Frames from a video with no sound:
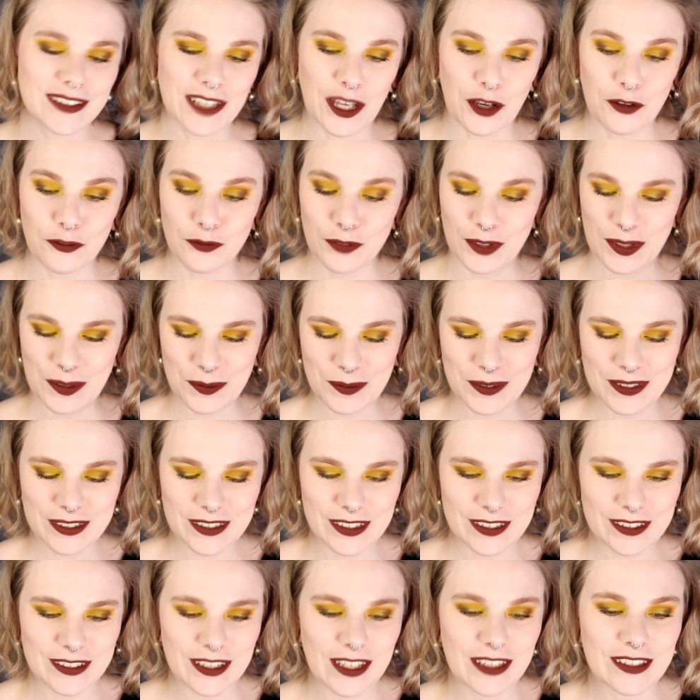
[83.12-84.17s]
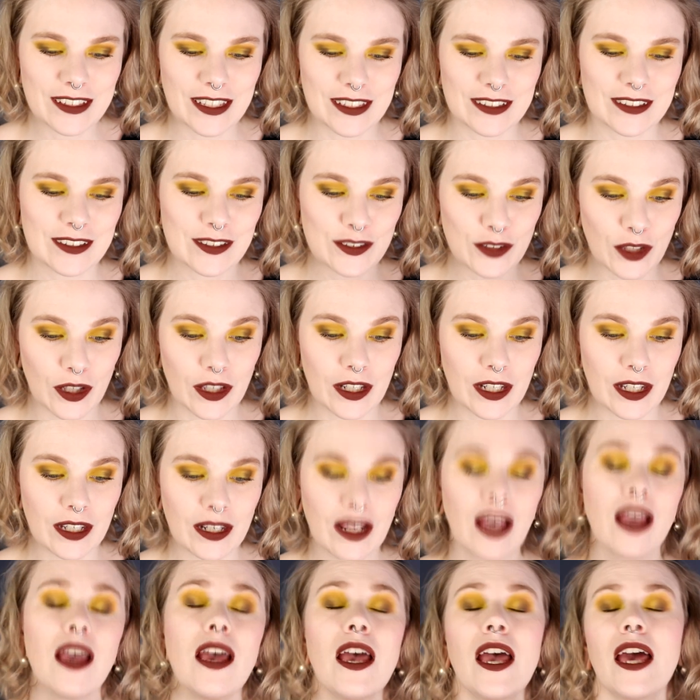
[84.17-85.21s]
So I think we just get started.
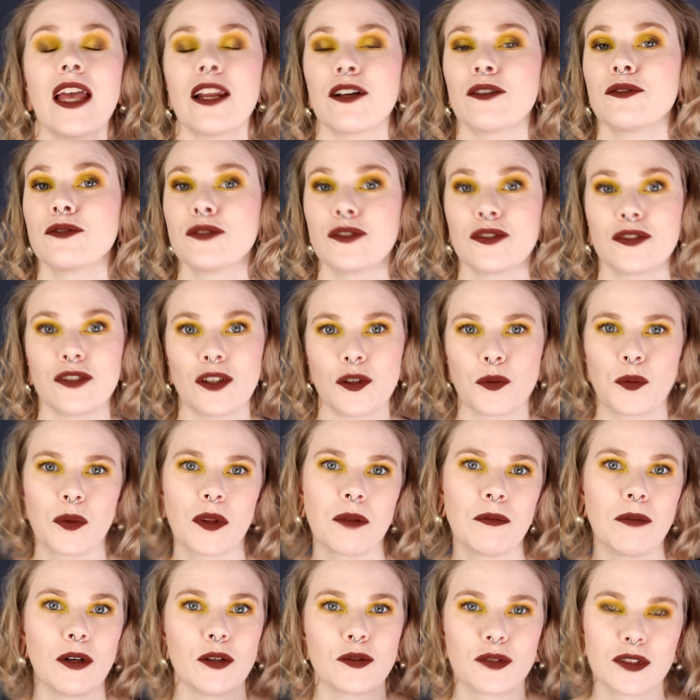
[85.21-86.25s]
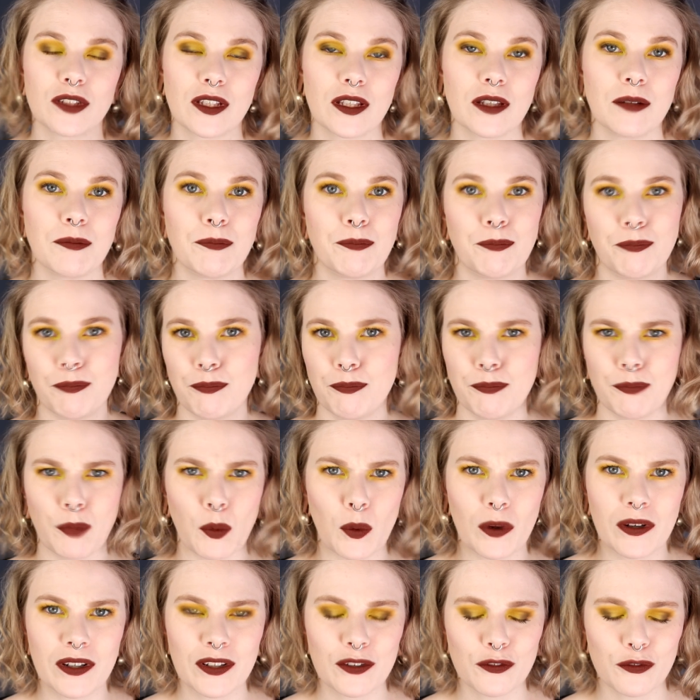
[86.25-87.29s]
And I'm going to start with most
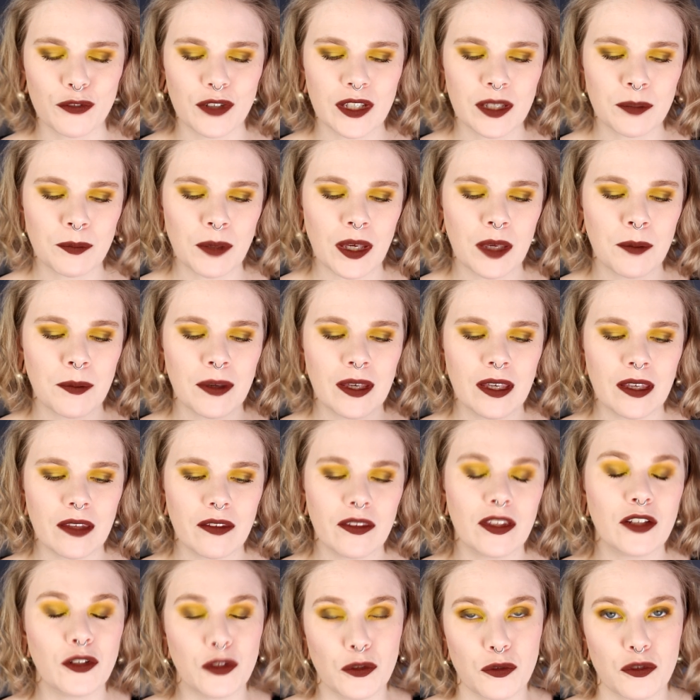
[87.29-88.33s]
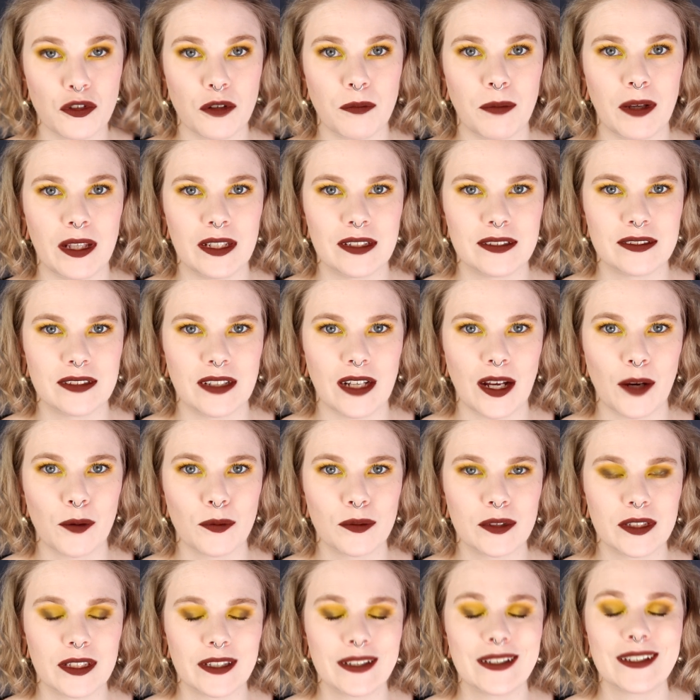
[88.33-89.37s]
boring thing maybe, the neutral palette that I
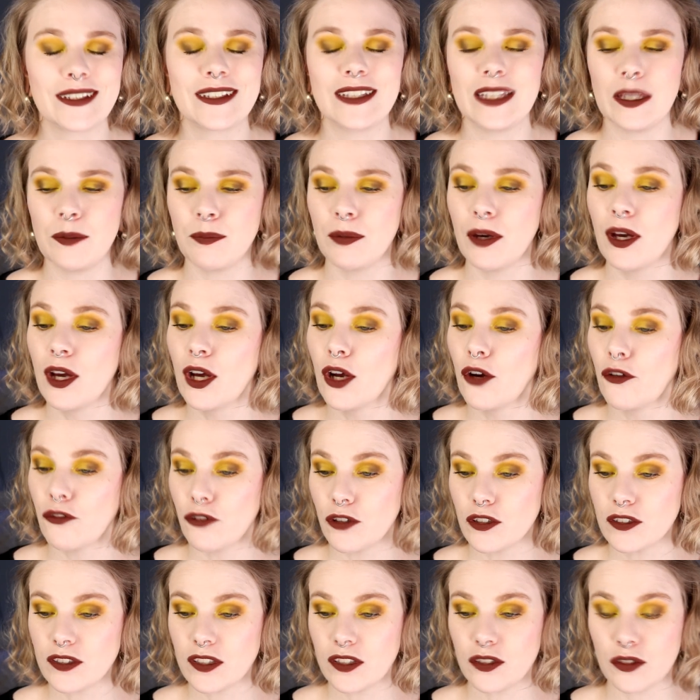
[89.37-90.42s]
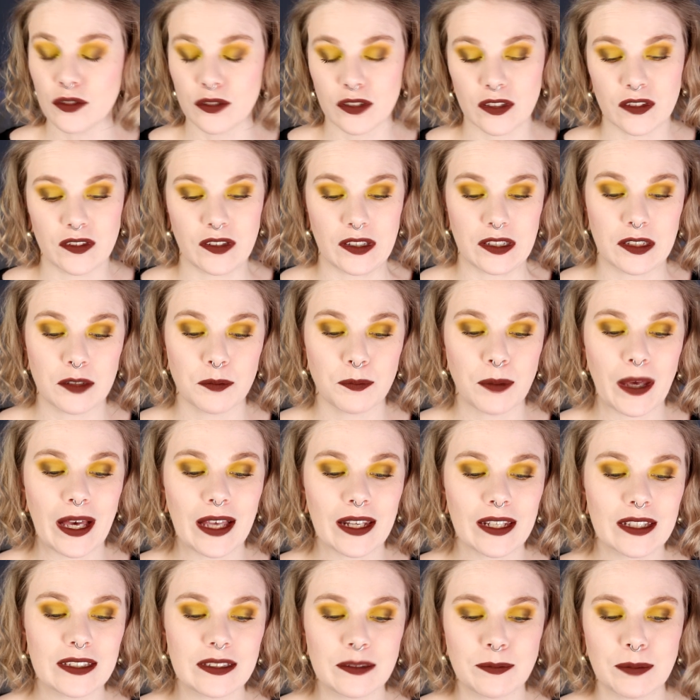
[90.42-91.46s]
would keep. First I took the secret
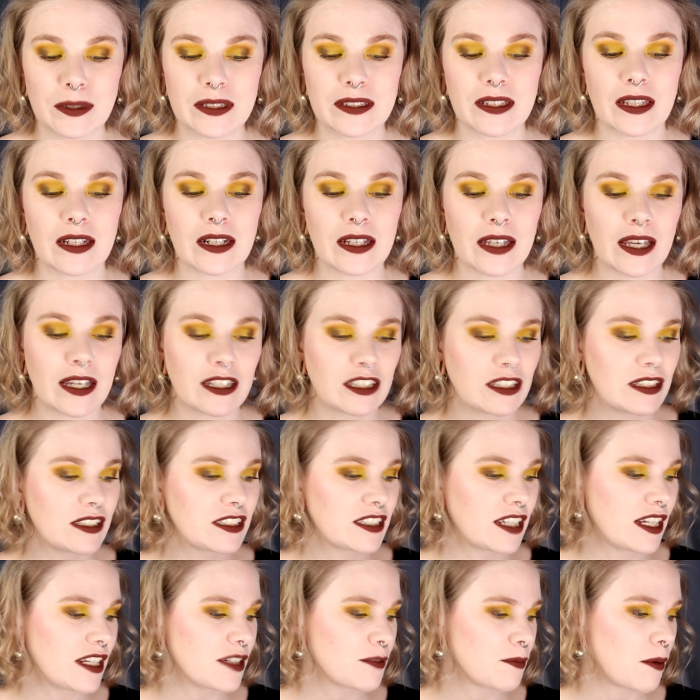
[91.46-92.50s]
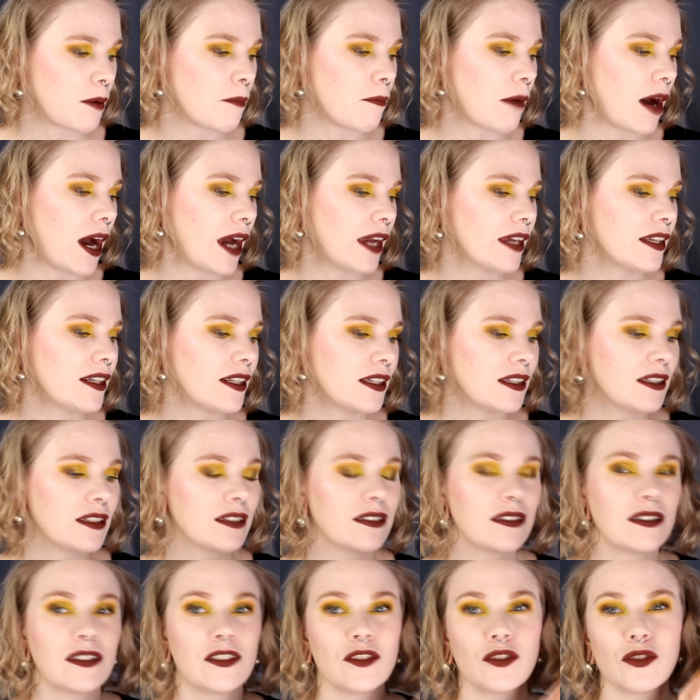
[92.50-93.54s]
palette, but then I actually changed my mind
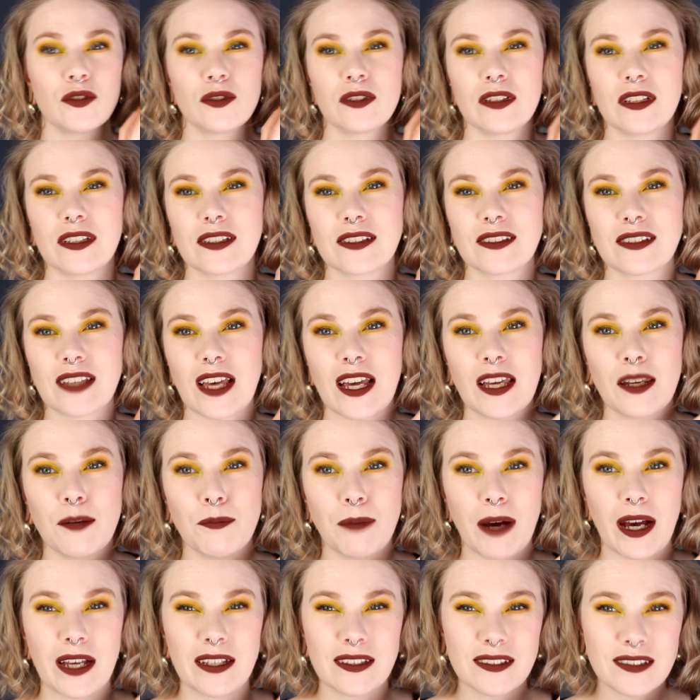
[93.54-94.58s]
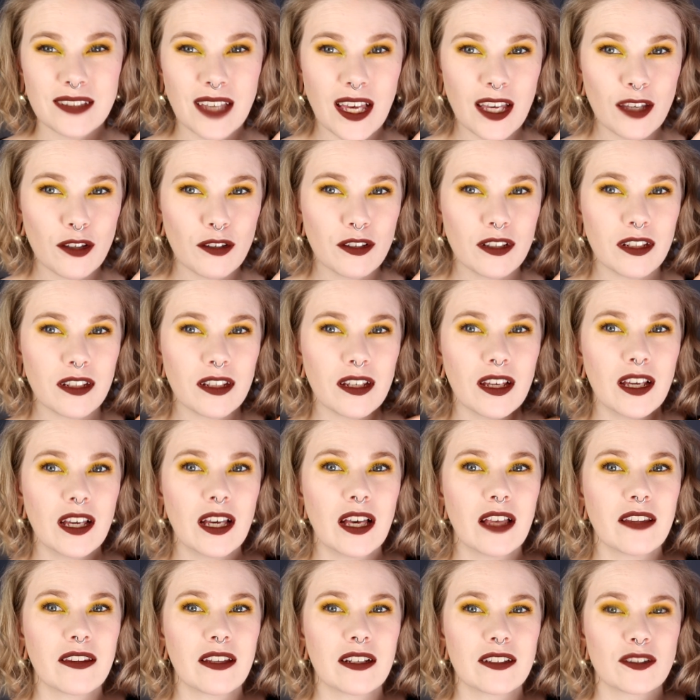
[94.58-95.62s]
and took the side by side
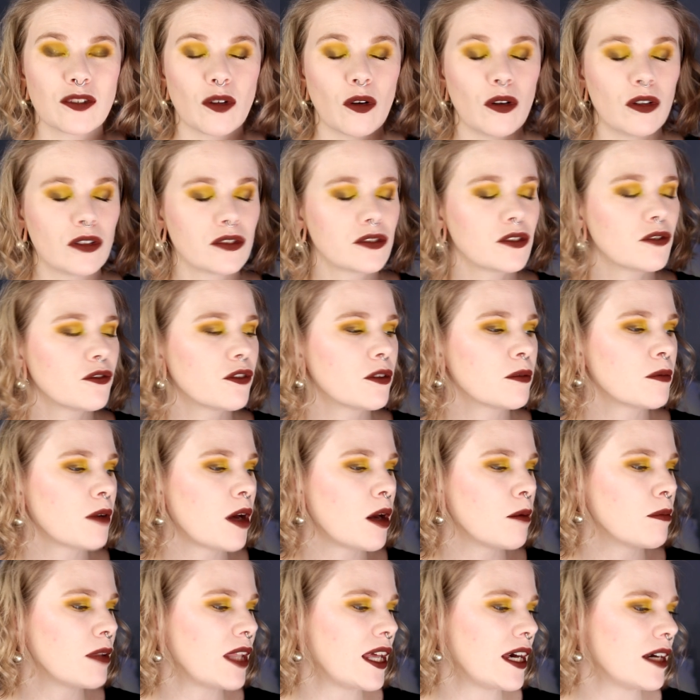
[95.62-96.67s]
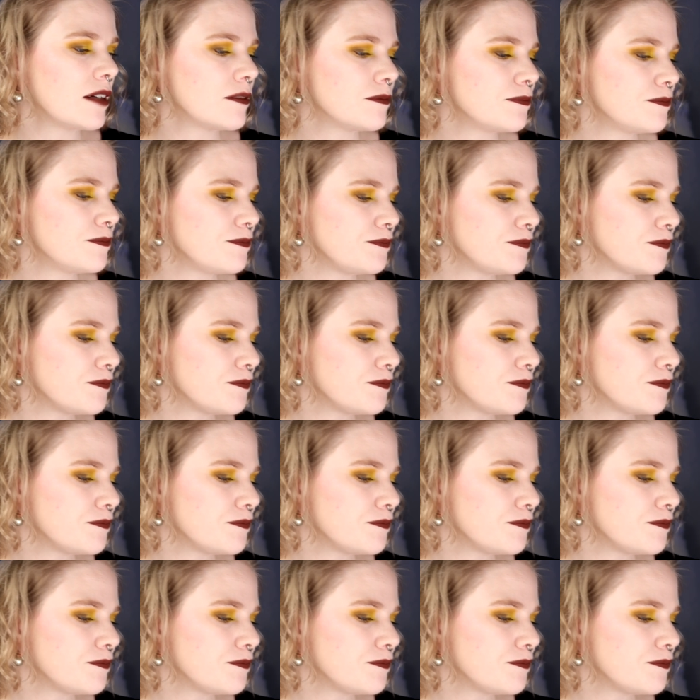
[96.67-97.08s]
that is also from Nabla.